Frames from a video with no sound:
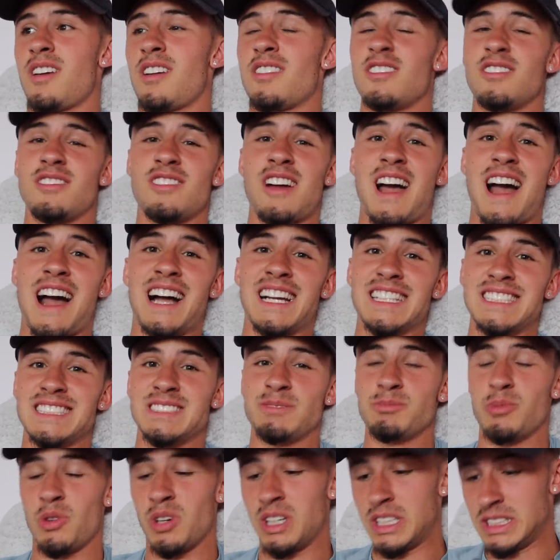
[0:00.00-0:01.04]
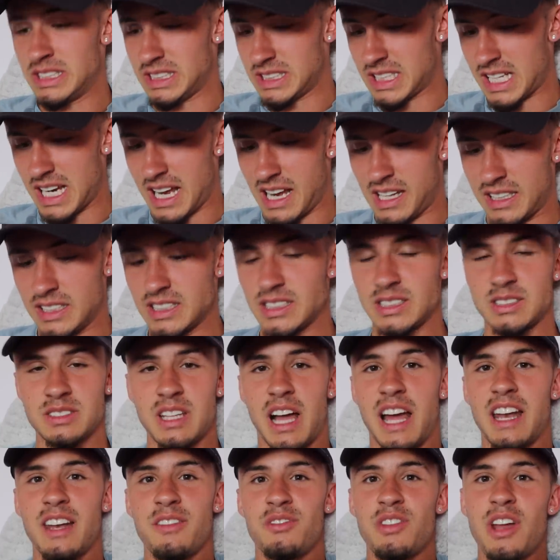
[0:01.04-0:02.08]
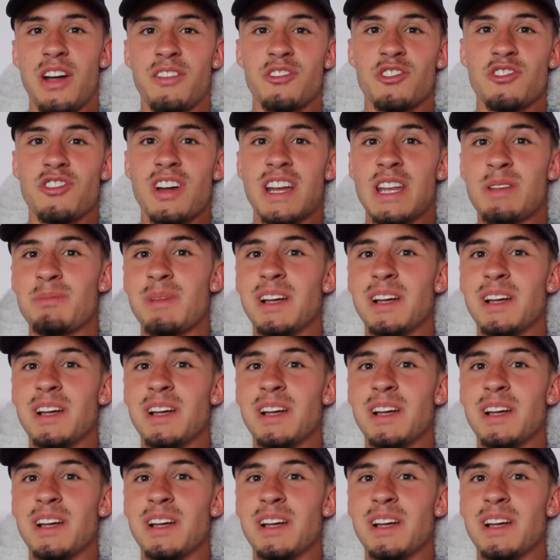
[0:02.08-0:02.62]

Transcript: You know how it is, boys. And if you haven't already,